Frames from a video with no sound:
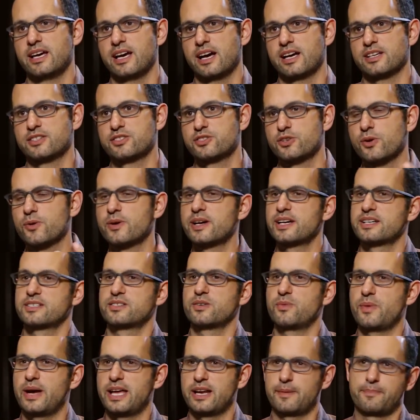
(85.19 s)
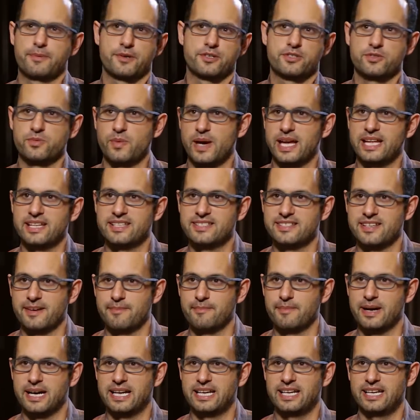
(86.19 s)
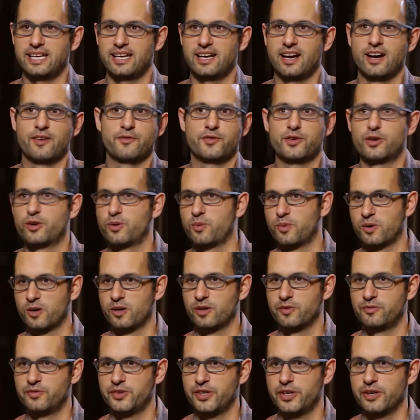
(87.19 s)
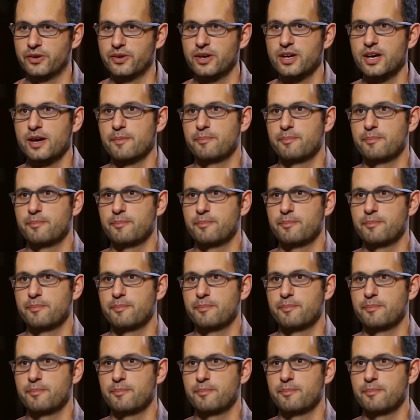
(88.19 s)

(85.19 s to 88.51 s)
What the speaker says: a story is a way to persuade somebody of your worldview,